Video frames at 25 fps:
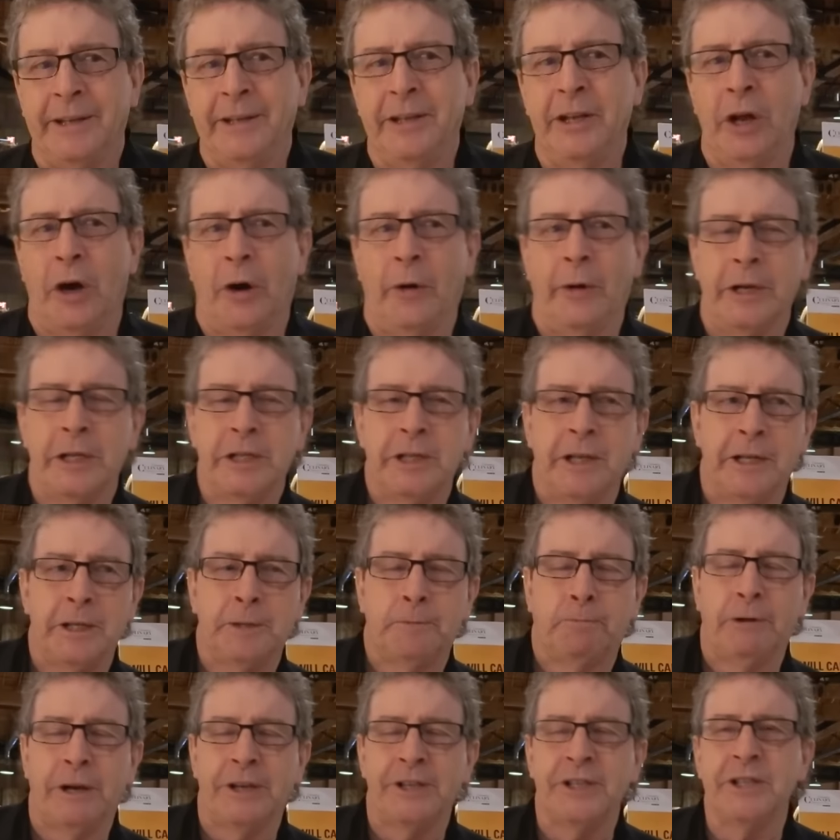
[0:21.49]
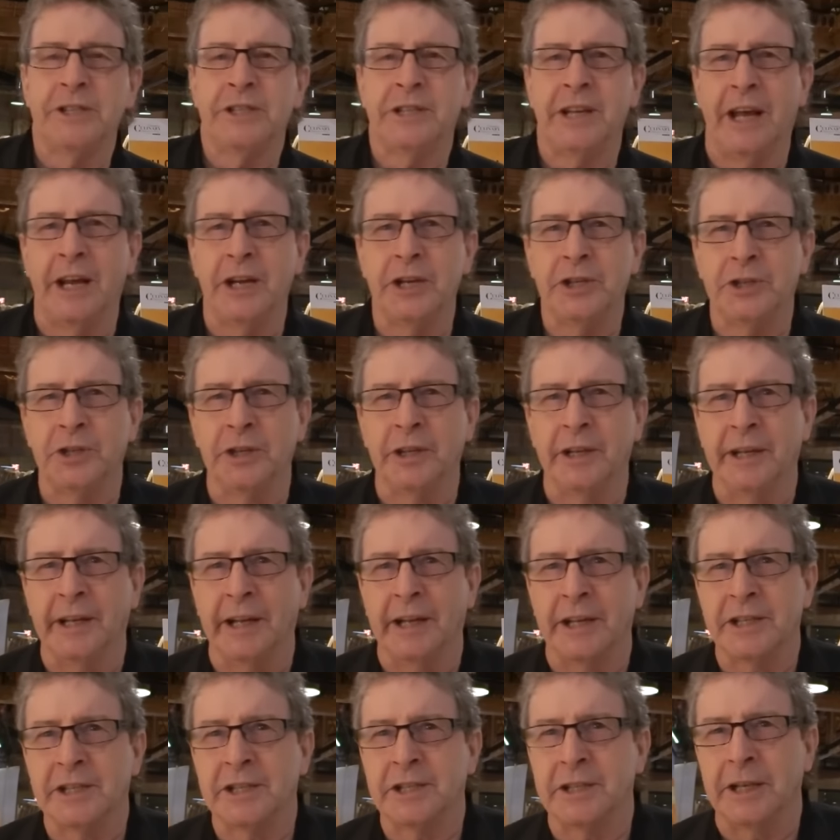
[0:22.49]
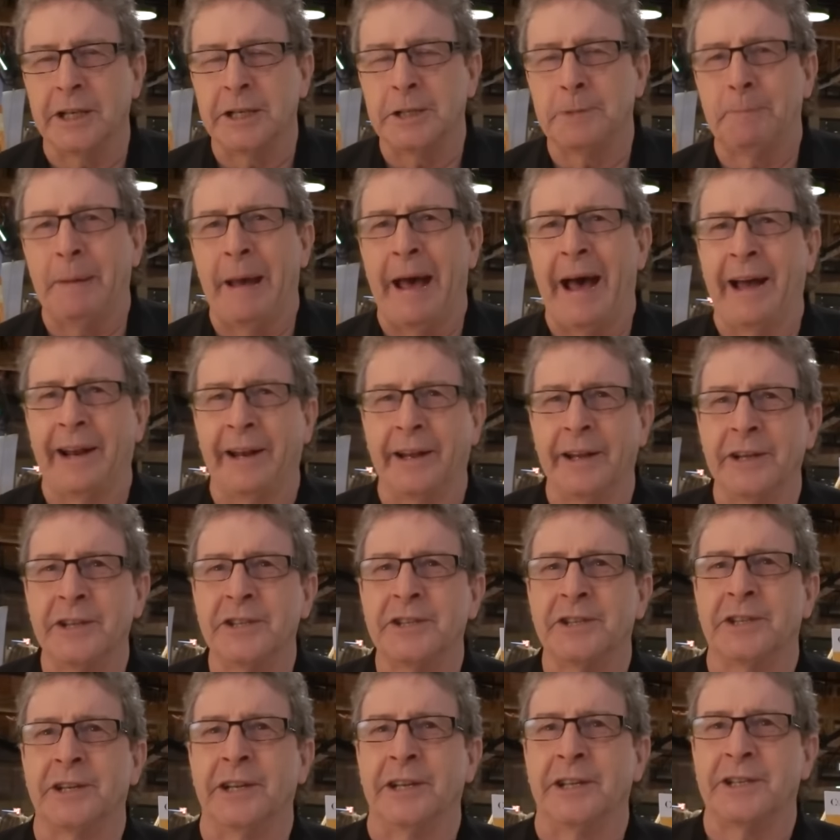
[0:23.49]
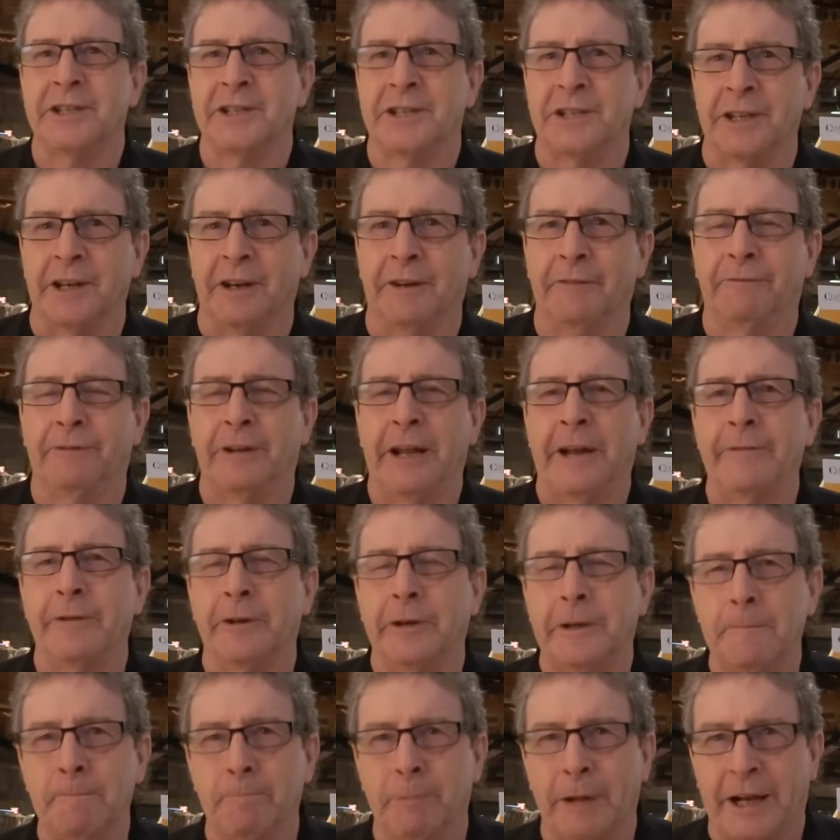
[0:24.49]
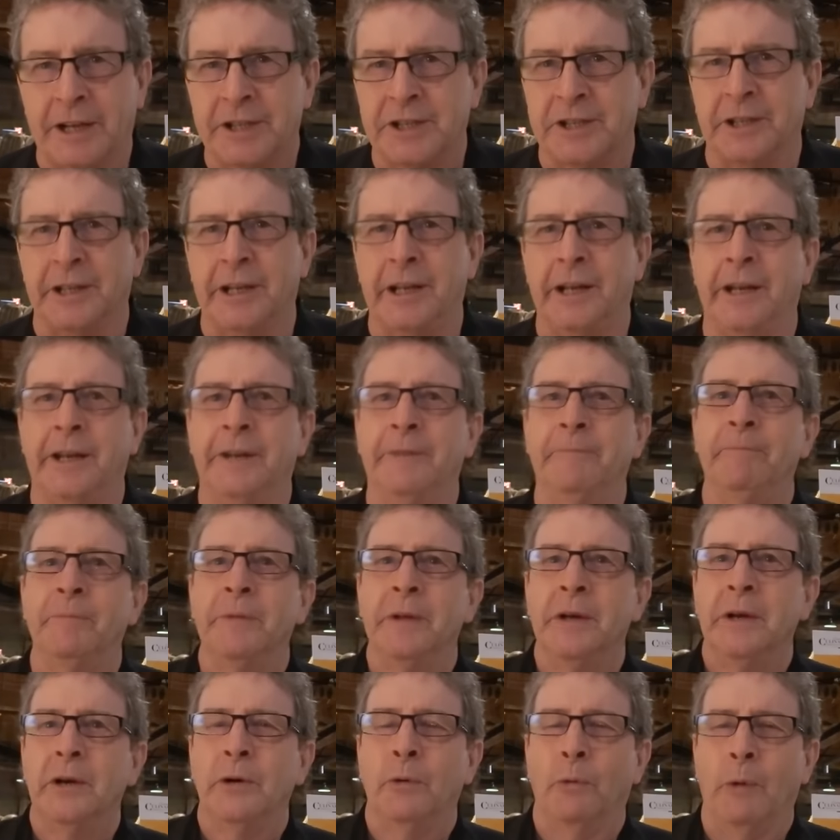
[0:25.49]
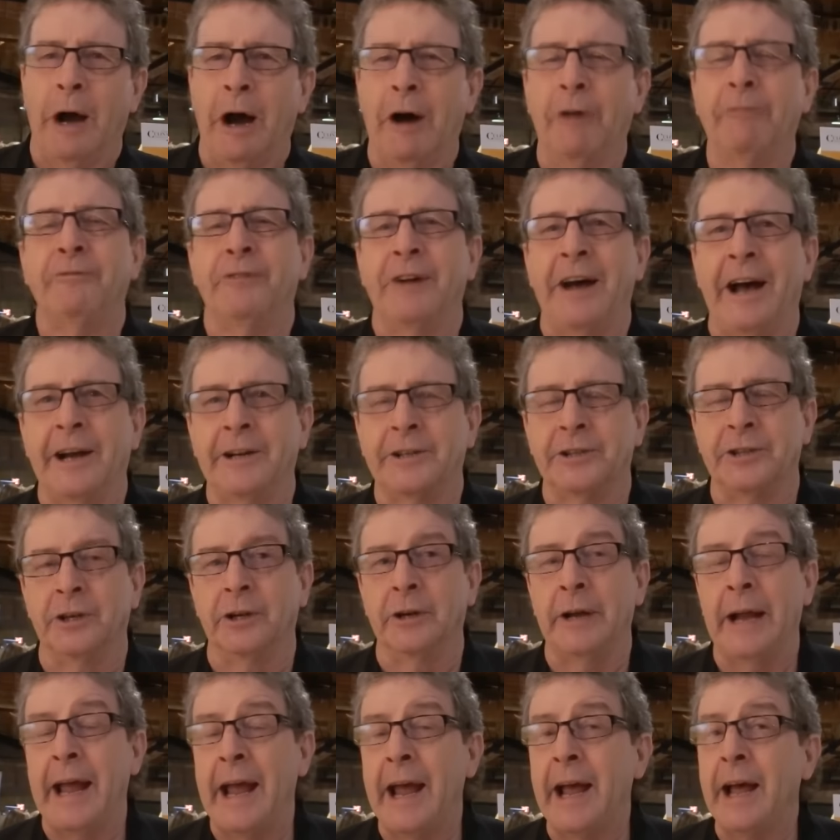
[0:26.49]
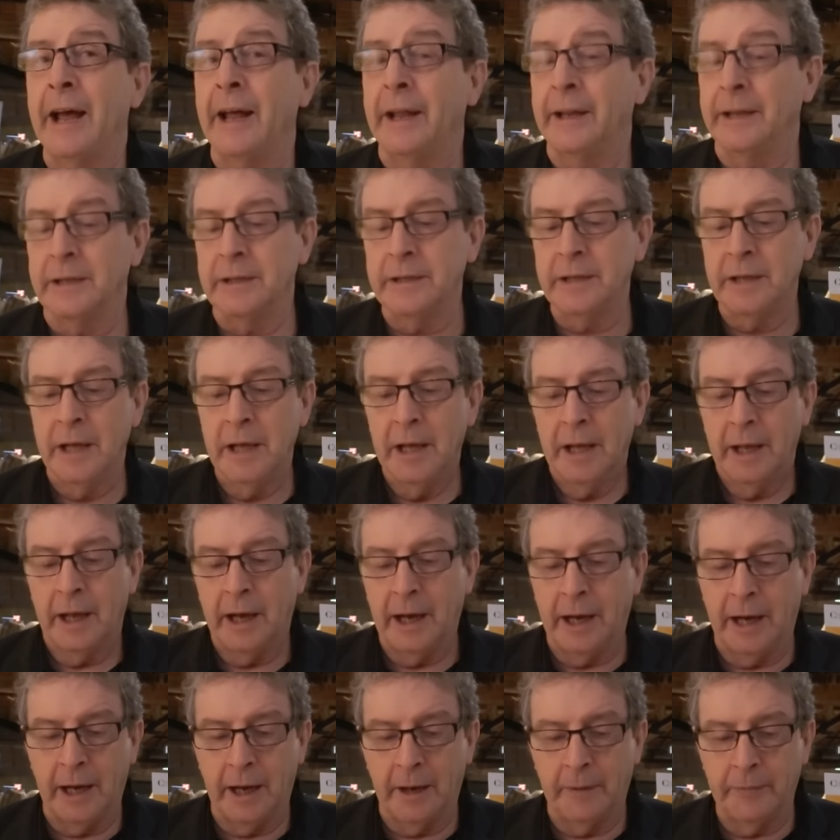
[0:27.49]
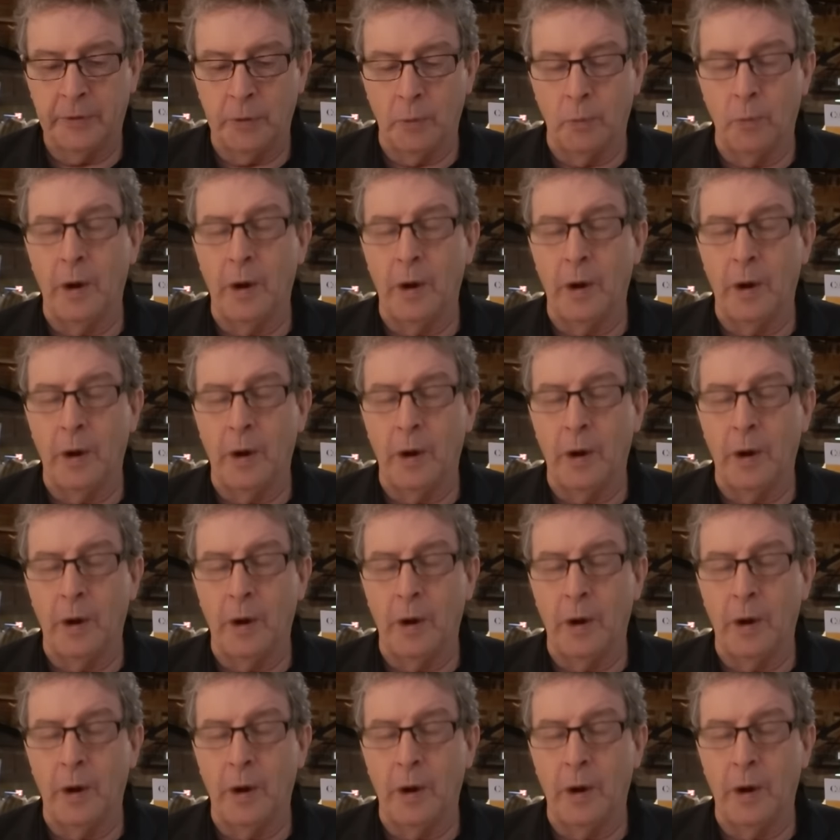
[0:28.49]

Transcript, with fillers: You know, it's, it's presentation, it's, it's balance, it's uh, flavor complexity, wow factor, and uh, the